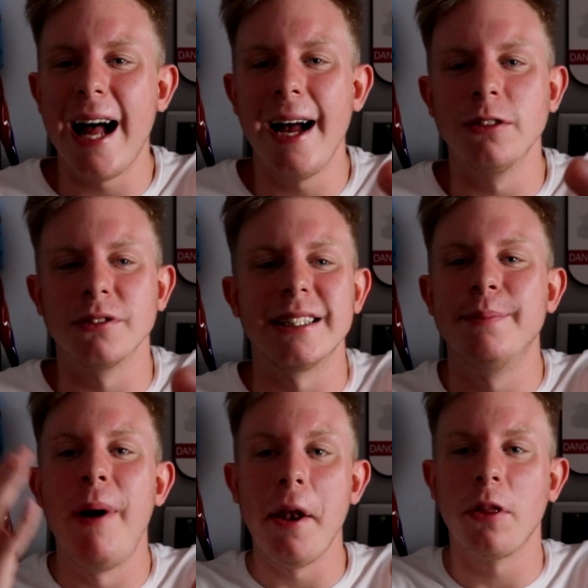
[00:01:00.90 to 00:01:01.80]
Styles
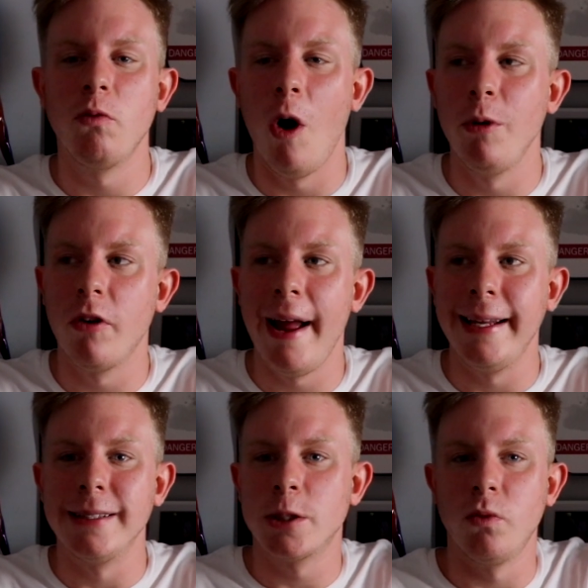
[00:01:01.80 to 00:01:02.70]
is better than Roman
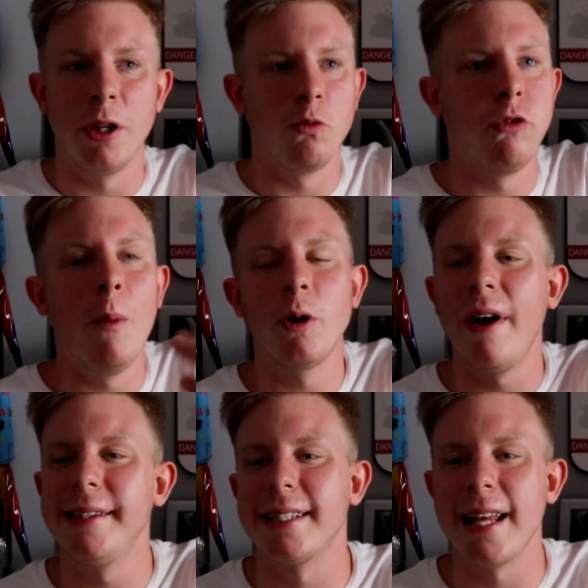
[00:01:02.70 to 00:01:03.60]
Reigns when Roman
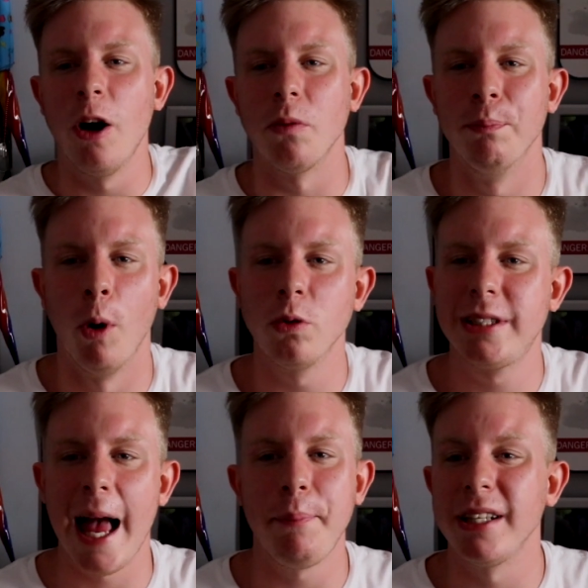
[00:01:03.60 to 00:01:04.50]
Reigns has held more
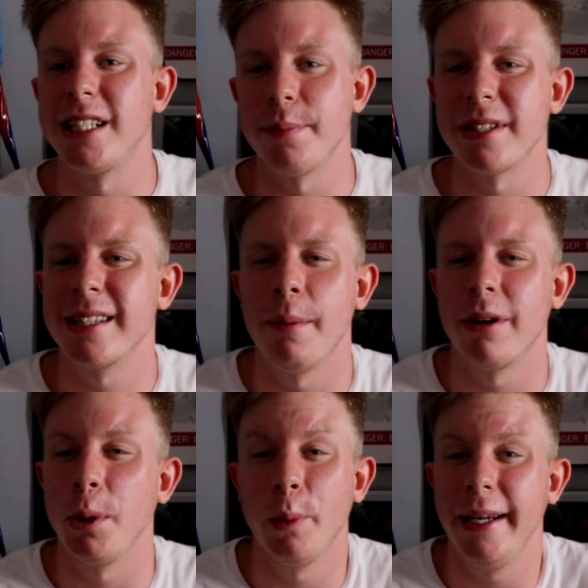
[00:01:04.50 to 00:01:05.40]
championships in
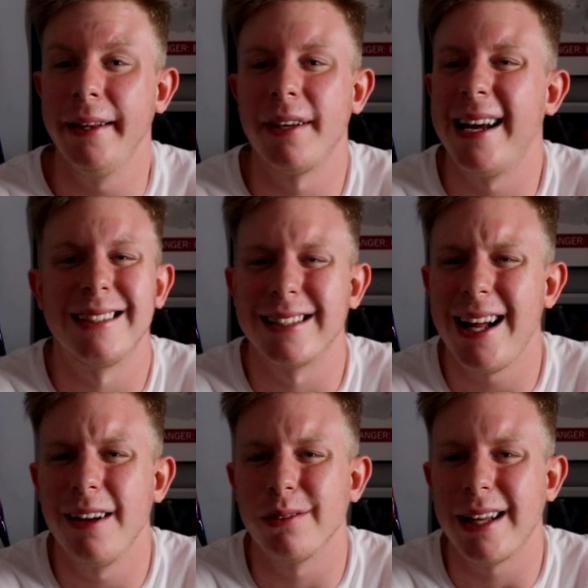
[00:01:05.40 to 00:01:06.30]
WWE than AJ
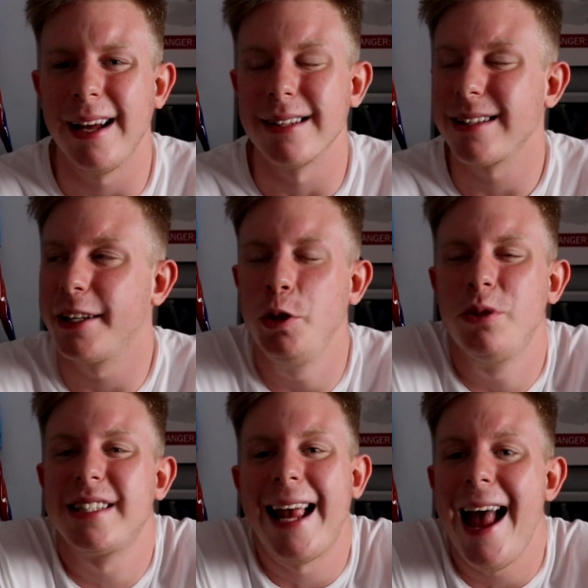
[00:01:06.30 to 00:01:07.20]
Styles has. Like, you
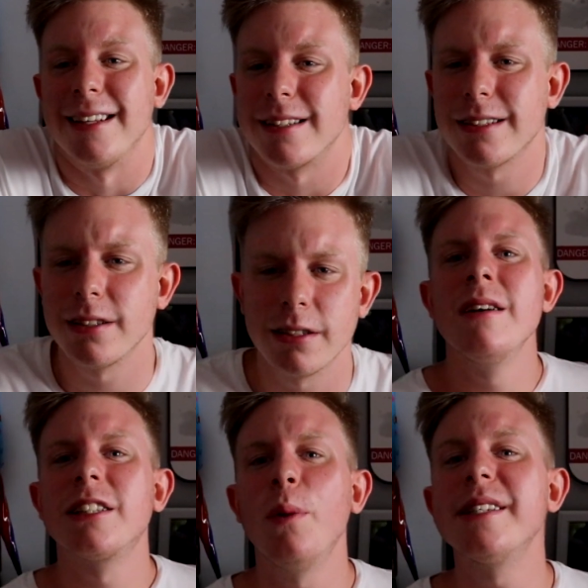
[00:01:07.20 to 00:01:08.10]
just can't.
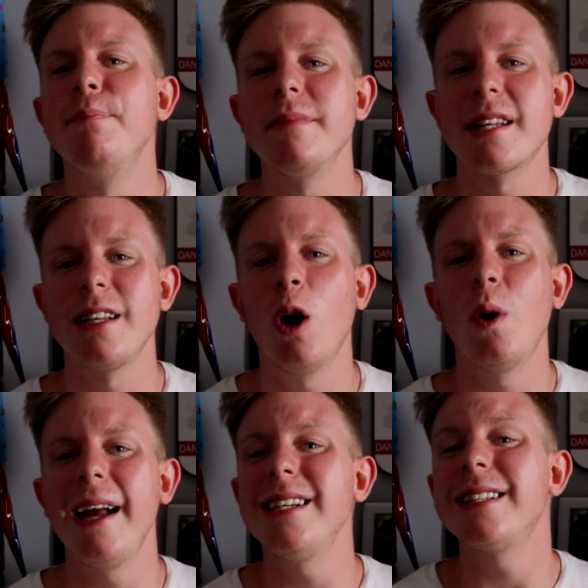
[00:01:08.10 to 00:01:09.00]
So
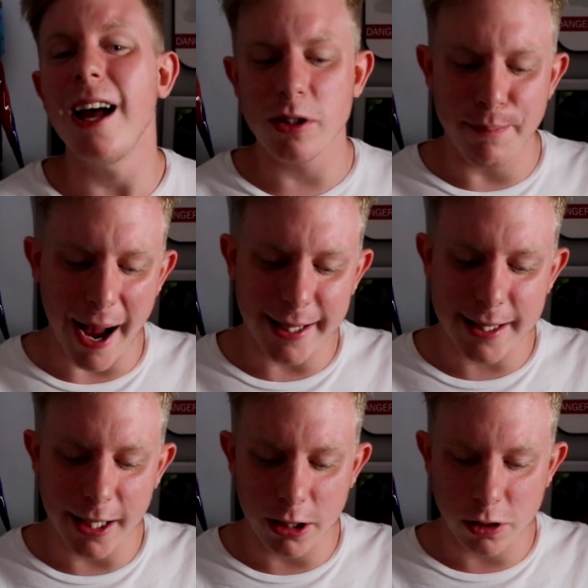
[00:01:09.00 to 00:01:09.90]
AJ Styles' mic
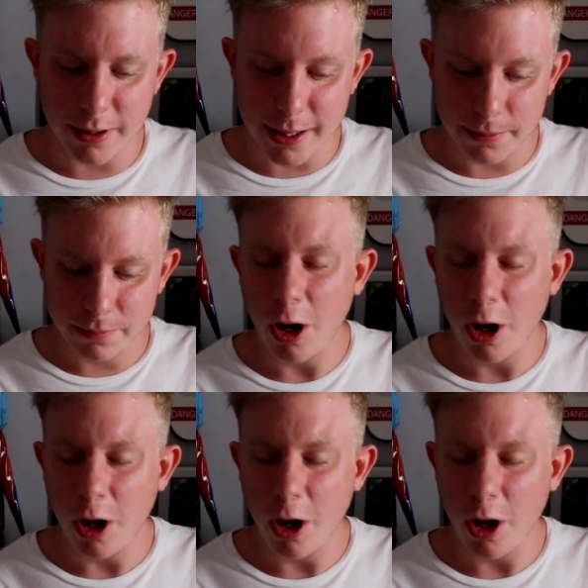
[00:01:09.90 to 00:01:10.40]
skills